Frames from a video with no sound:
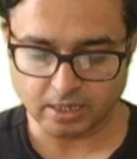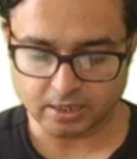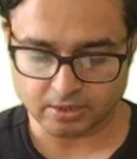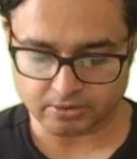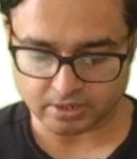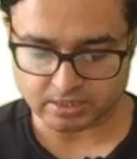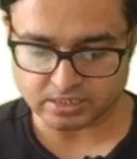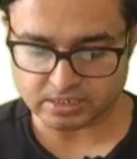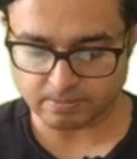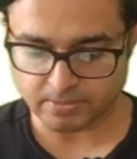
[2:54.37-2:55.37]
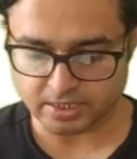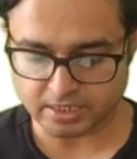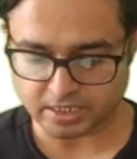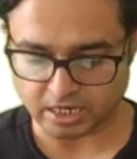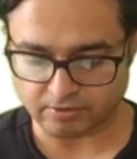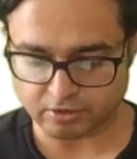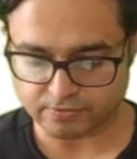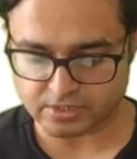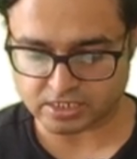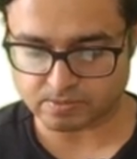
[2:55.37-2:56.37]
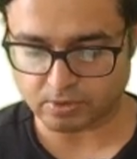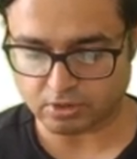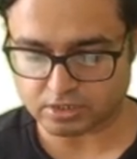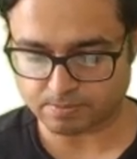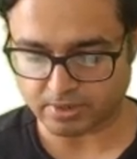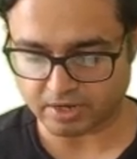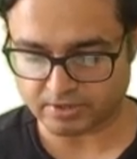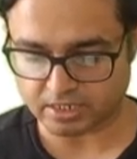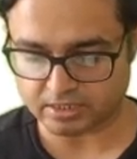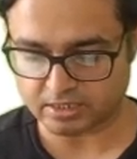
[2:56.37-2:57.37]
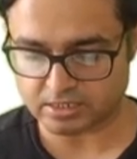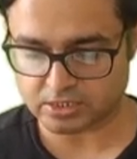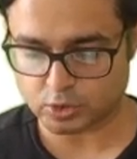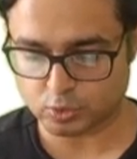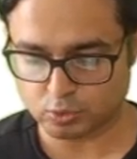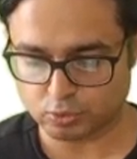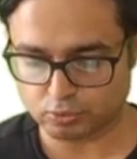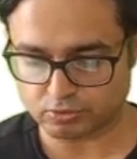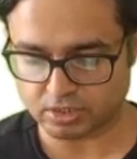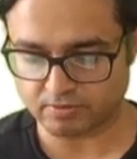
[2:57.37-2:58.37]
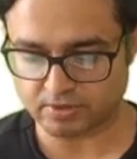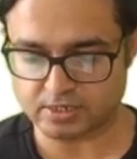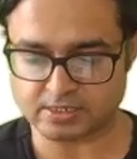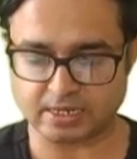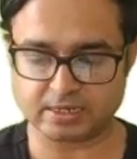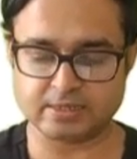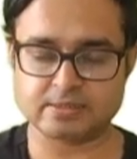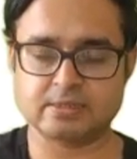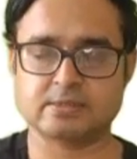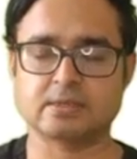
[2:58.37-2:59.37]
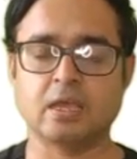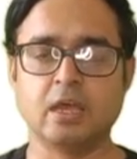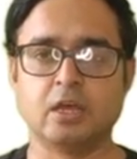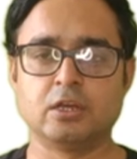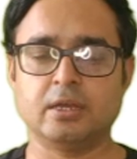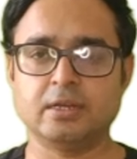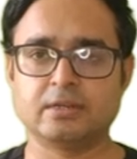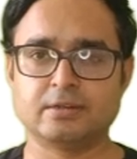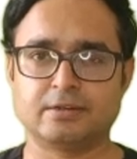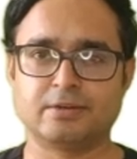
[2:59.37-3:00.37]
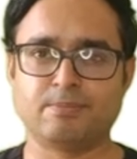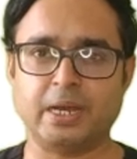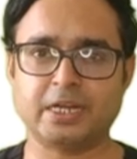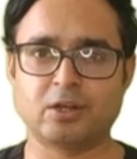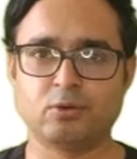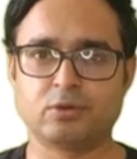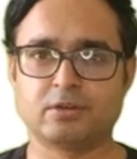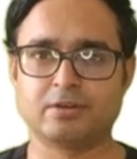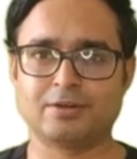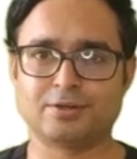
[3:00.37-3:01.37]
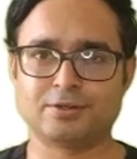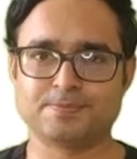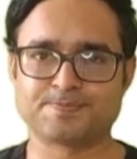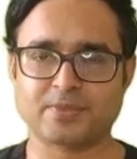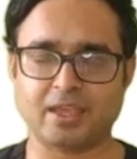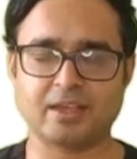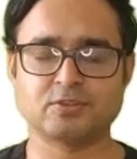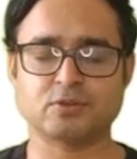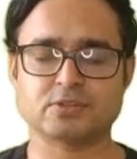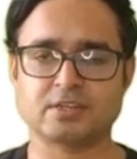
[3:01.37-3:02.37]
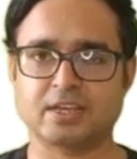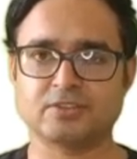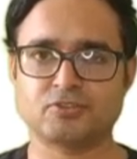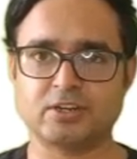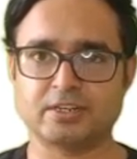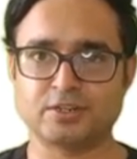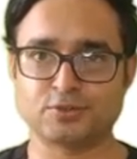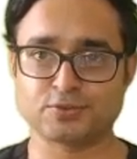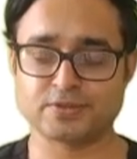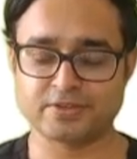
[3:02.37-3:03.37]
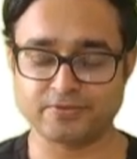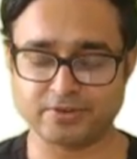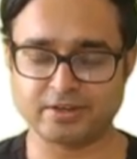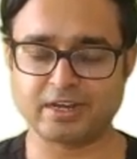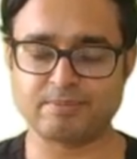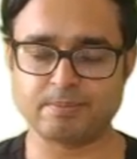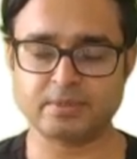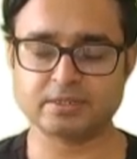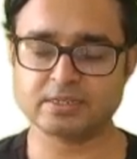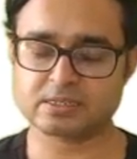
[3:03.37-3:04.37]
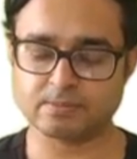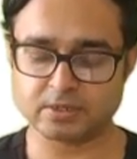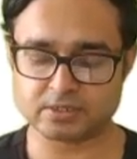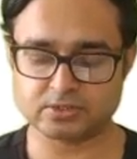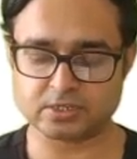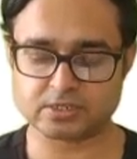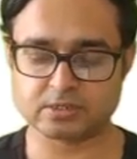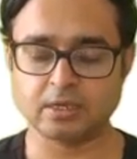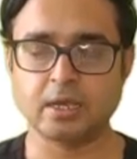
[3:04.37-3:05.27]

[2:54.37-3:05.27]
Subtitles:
runs, build a tower of 6 blocks, play with others, 2 to 3 word sentences. It might look exhausting and threatening to remember this, but just